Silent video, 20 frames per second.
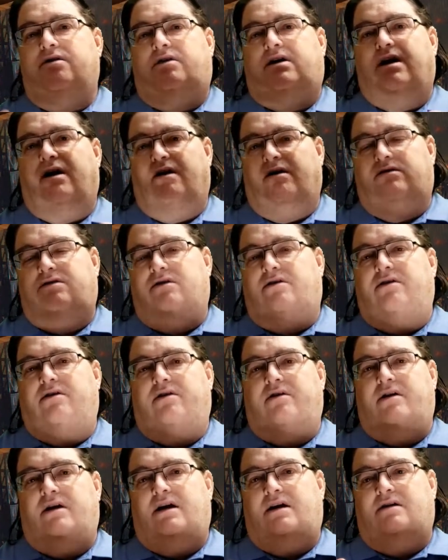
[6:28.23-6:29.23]

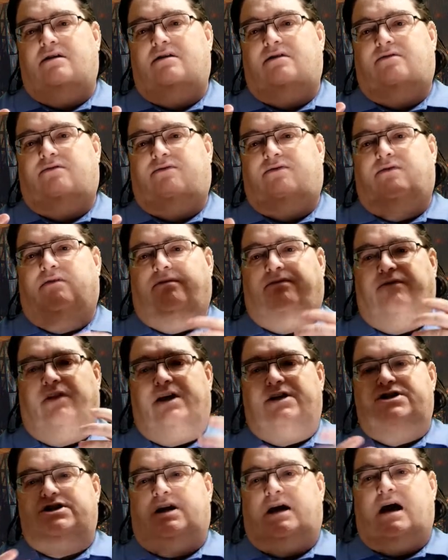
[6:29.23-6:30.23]
character is
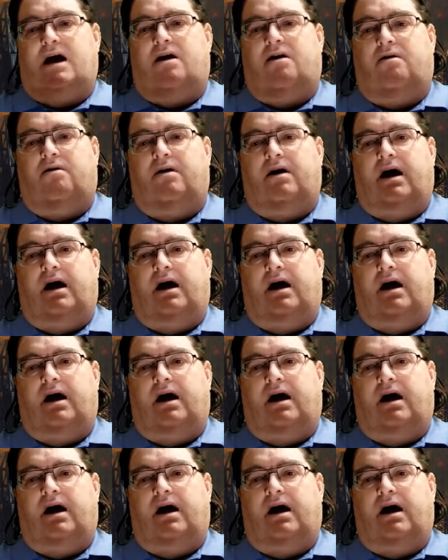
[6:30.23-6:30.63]
fleshing out,